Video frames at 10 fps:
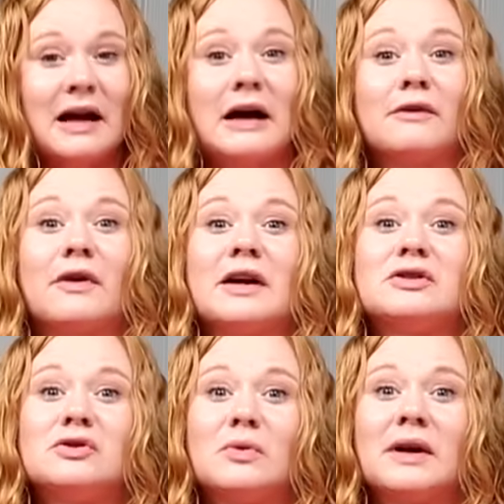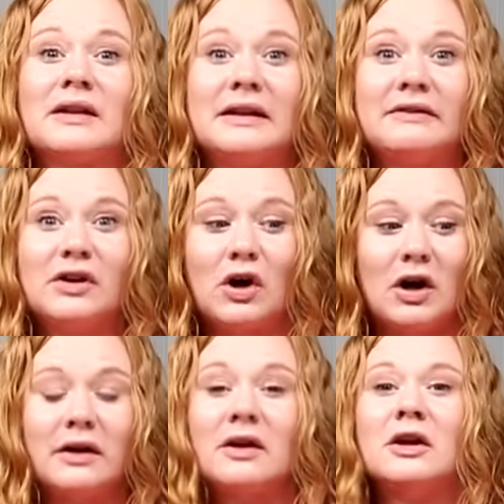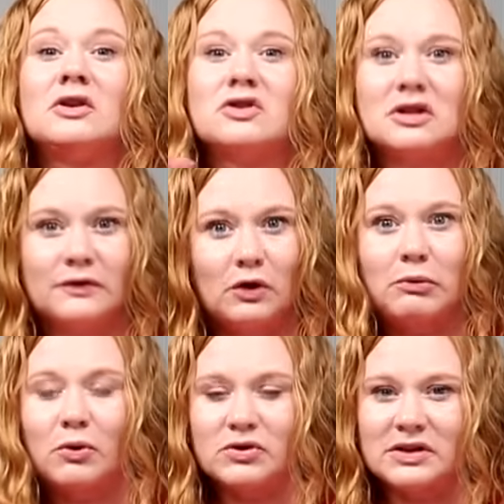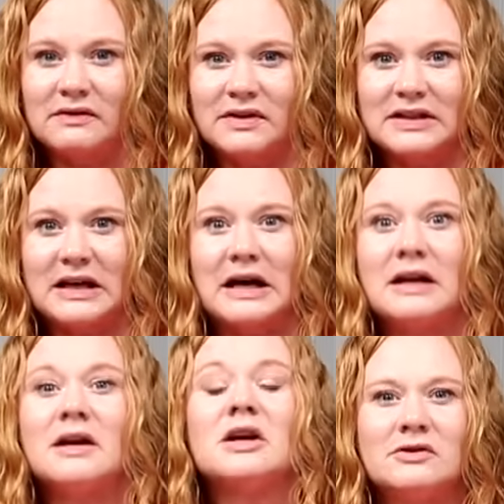However, I do want to leave it on just for a portion of this cut